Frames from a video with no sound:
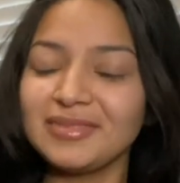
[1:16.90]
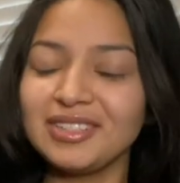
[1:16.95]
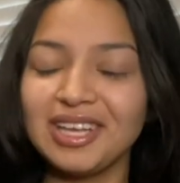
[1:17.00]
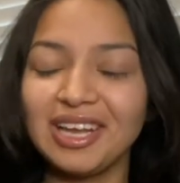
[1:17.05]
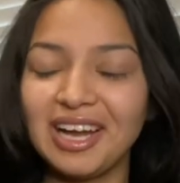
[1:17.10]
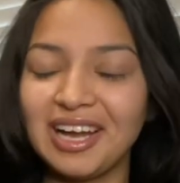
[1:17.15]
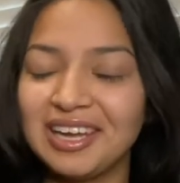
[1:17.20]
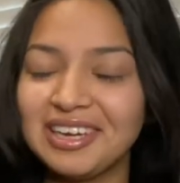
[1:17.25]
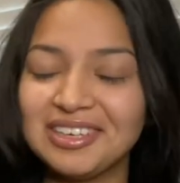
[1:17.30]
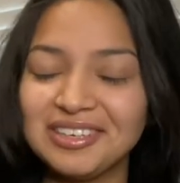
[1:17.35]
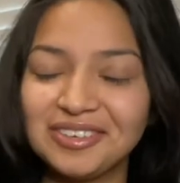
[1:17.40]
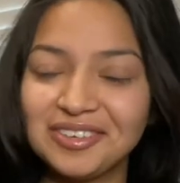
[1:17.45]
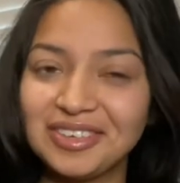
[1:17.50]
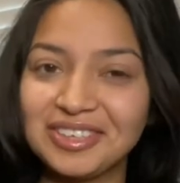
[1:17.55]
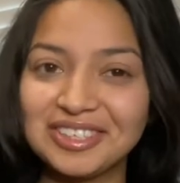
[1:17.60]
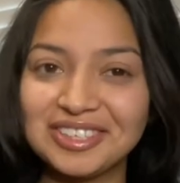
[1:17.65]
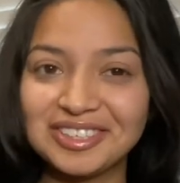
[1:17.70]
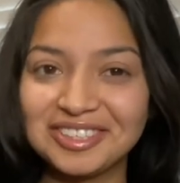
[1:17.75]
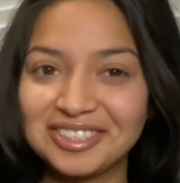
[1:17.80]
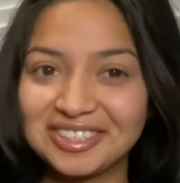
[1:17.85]
I didn't know I
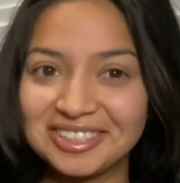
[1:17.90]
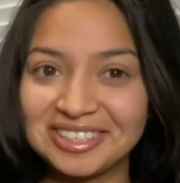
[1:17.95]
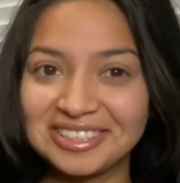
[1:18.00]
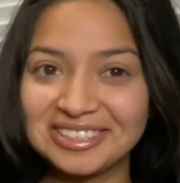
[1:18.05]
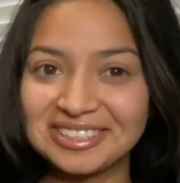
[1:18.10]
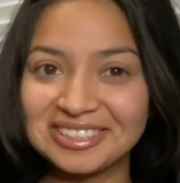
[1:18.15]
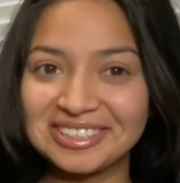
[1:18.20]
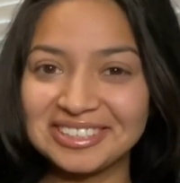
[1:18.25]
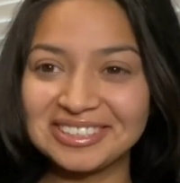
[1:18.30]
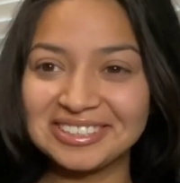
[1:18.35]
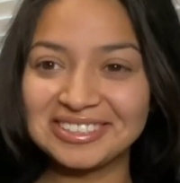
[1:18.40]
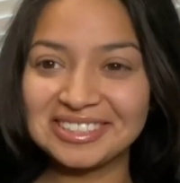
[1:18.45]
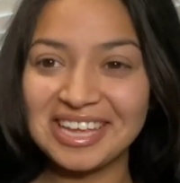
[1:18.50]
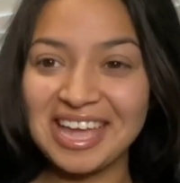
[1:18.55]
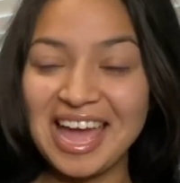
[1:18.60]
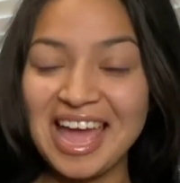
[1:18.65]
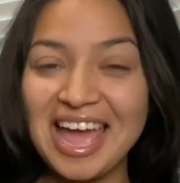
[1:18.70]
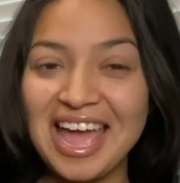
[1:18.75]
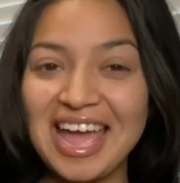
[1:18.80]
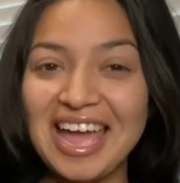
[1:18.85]
could cook like this.
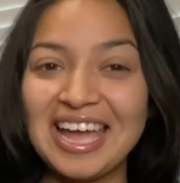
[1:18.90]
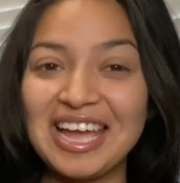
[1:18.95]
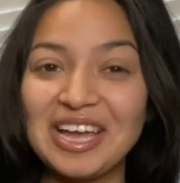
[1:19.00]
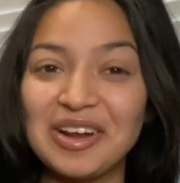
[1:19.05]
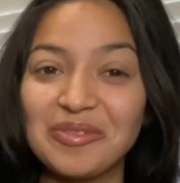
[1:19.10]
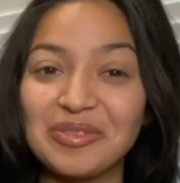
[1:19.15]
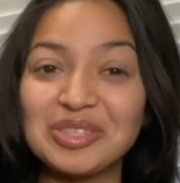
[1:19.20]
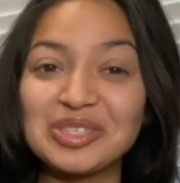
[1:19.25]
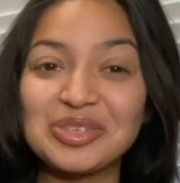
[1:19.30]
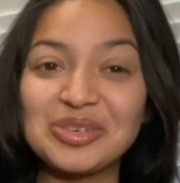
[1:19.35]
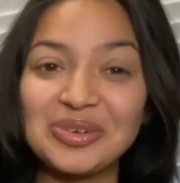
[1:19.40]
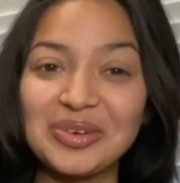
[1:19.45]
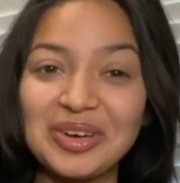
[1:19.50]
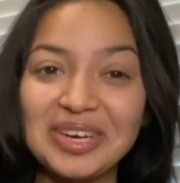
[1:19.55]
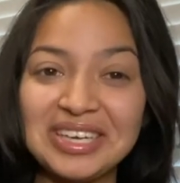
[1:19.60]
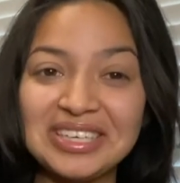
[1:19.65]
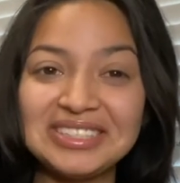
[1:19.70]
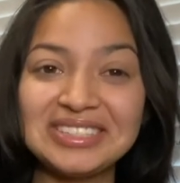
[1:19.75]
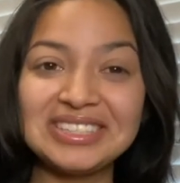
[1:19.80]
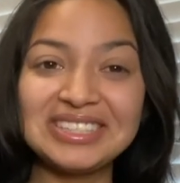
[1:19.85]
And what's
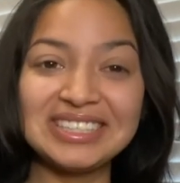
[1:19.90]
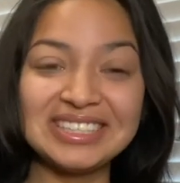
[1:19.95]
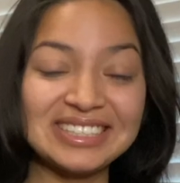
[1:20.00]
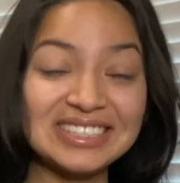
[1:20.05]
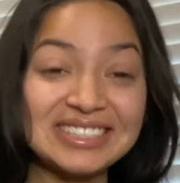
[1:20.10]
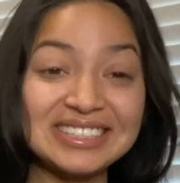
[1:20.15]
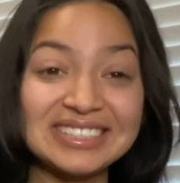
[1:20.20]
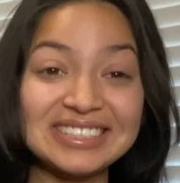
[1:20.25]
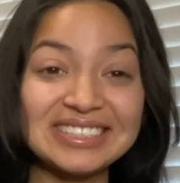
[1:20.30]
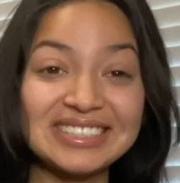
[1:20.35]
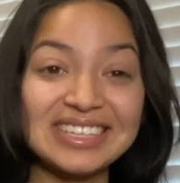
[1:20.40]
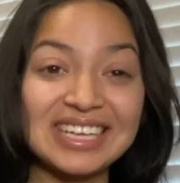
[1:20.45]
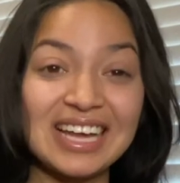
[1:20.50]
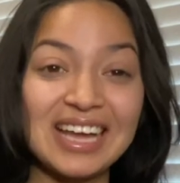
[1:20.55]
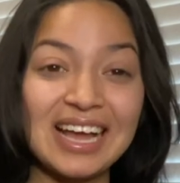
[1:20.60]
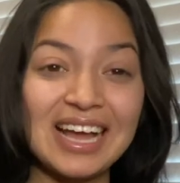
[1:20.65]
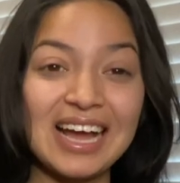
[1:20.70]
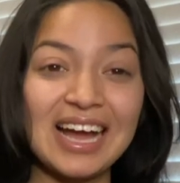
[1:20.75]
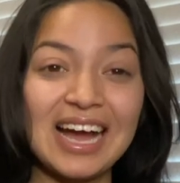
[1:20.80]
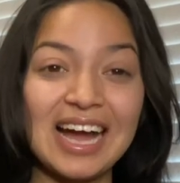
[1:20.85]
crazy is
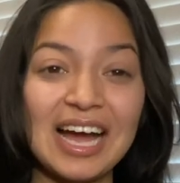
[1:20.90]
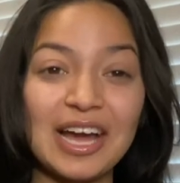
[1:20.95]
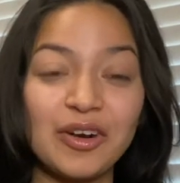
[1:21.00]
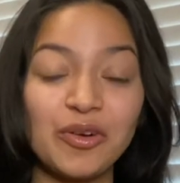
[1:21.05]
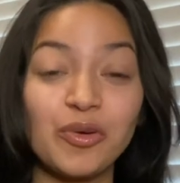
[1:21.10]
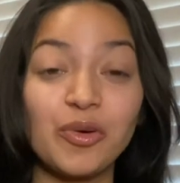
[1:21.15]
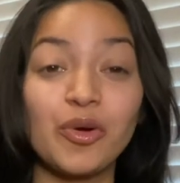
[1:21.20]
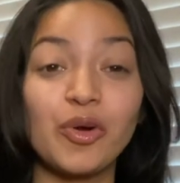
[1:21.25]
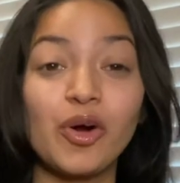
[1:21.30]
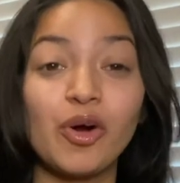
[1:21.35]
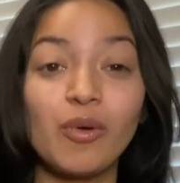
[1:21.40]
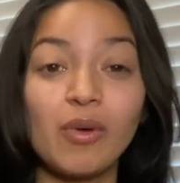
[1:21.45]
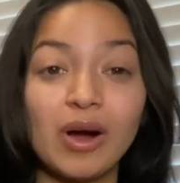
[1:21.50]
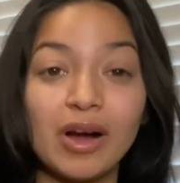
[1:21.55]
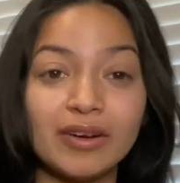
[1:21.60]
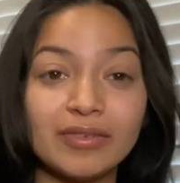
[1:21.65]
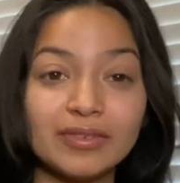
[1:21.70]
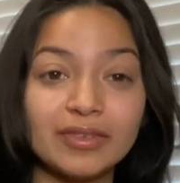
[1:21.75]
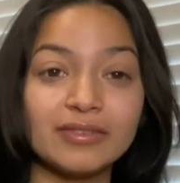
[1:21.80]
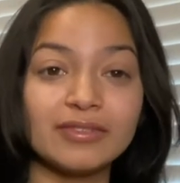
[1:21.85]
I don't go
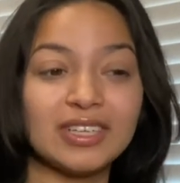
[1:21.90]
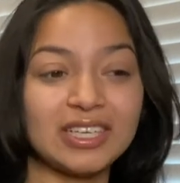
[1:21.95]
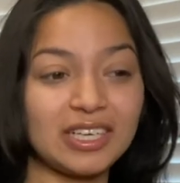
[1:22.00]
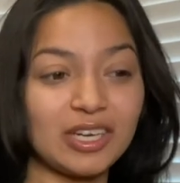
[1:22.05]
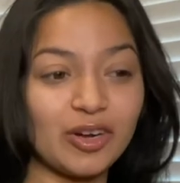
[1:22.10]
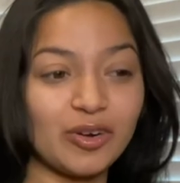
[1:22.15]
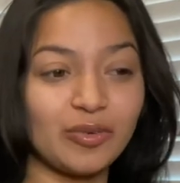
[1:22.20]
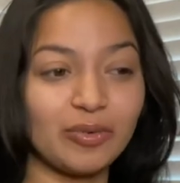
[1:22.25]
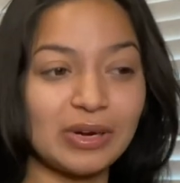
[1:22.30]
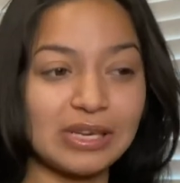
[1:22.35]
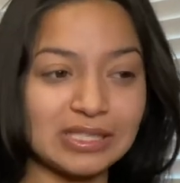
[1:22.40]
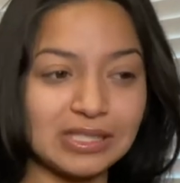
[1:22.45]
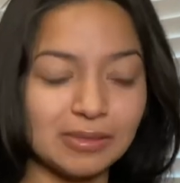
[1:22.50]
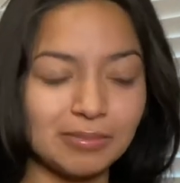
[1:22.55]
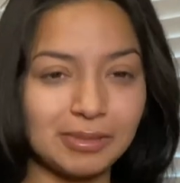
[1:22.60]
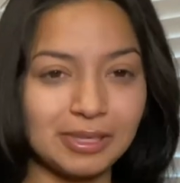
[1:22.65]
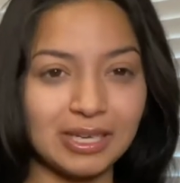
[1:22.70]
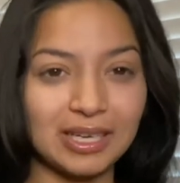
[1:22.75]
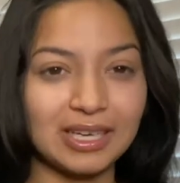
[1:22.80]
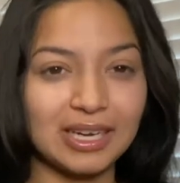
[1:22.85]
off of like a
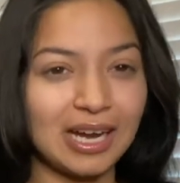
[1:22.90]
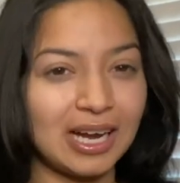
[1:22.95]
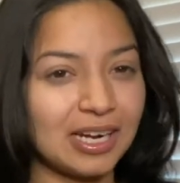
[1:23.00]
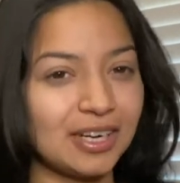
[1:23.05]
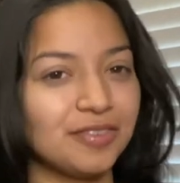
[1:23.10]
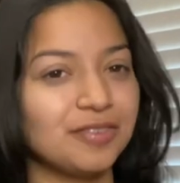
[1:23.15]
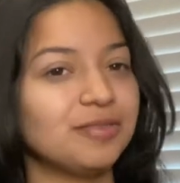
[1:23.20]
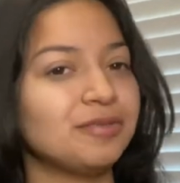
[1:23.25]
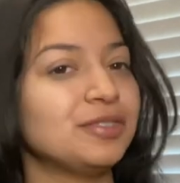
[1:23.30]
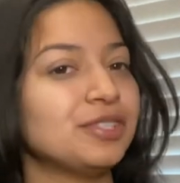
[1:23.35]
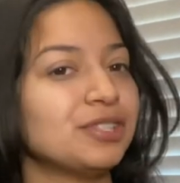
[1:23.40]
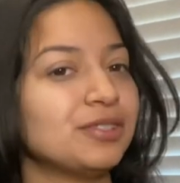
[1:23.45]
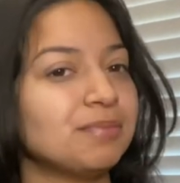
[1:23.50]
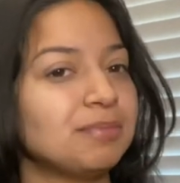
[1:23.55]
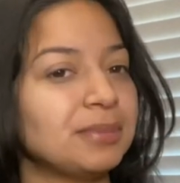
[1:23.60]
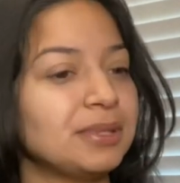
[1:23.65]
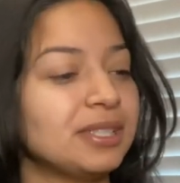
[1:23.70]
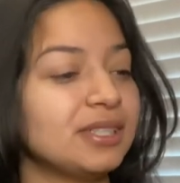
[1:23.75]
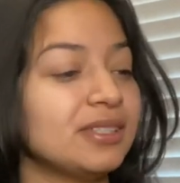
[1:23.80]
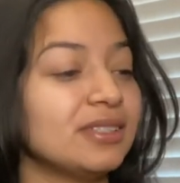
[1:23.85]
recipe, I kind of just
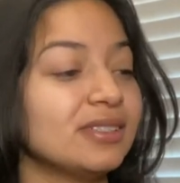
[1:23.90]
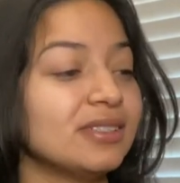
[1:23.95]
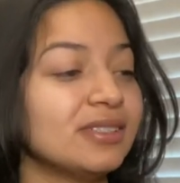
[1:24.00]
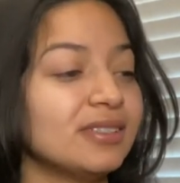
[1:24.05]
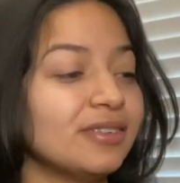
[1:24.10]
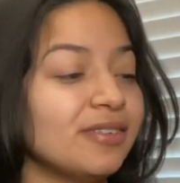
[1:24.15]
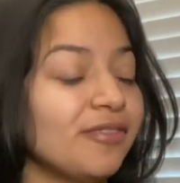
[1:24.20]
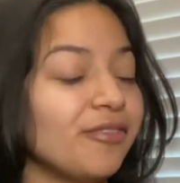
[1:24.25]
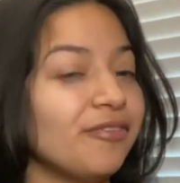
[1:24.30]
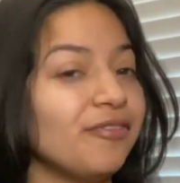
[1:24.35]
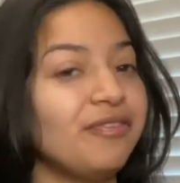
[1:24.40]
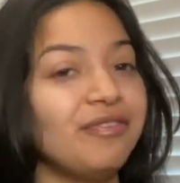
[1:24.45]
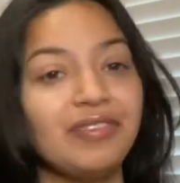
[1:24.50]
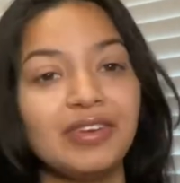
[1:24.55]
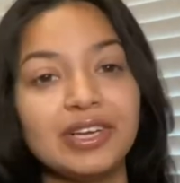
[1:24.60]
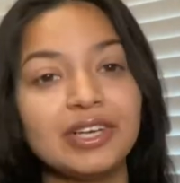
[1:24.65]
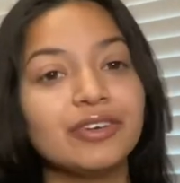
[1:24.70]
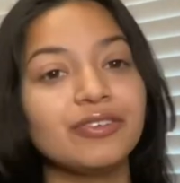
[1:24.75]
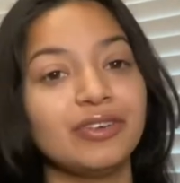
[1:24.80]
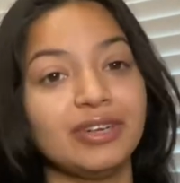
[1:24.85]
been
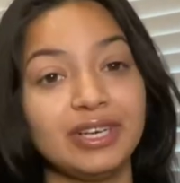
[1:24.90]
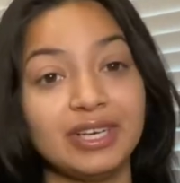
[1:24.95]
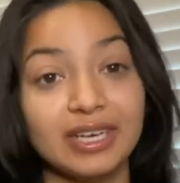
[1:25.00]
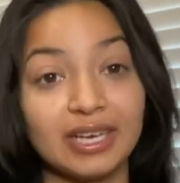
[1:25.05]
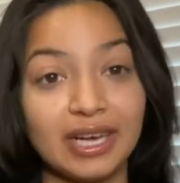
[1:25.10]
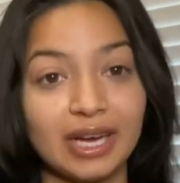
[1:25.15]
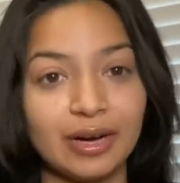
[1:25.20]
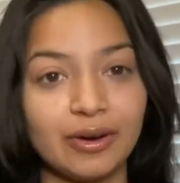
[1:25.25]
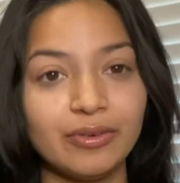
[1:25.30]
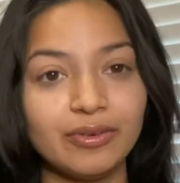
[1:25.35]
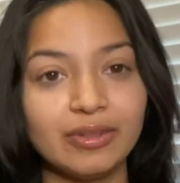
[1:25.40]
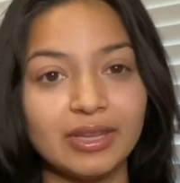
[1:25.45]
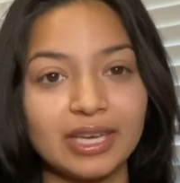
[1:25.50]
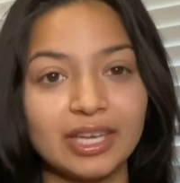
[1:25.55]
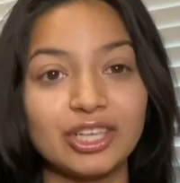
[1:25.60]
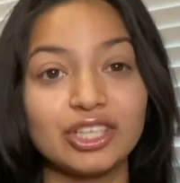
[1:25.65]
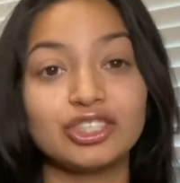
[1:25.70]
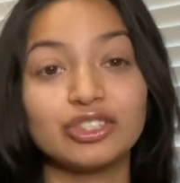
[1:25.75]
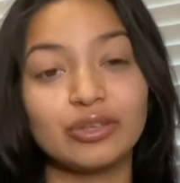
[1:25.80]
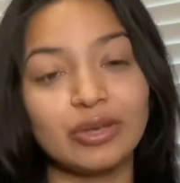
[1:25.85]
figuring it out,
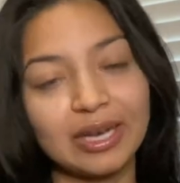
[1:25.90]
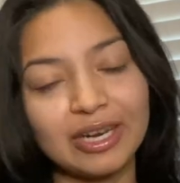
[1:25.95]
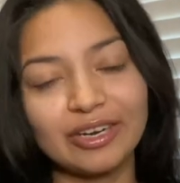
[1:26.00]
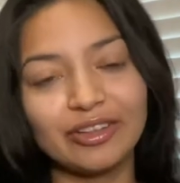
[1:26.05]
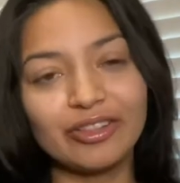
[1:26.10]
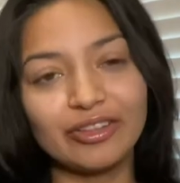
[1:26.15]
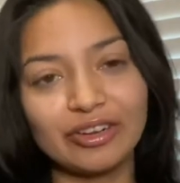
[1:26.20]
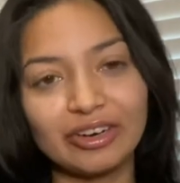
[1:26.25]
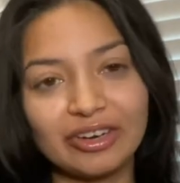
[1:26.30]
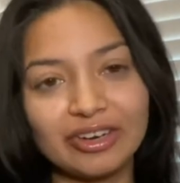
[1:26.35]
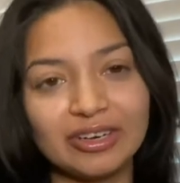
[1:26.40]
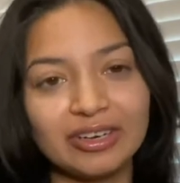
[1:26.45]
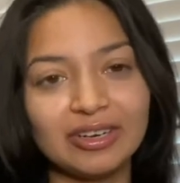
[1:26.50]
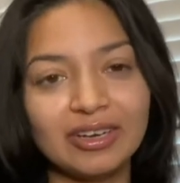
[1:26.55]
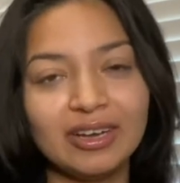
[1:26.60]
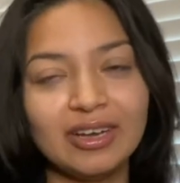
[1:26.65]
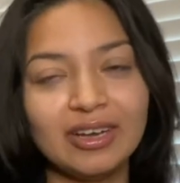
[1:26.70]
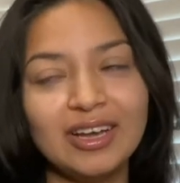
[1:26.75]
like trying to learn.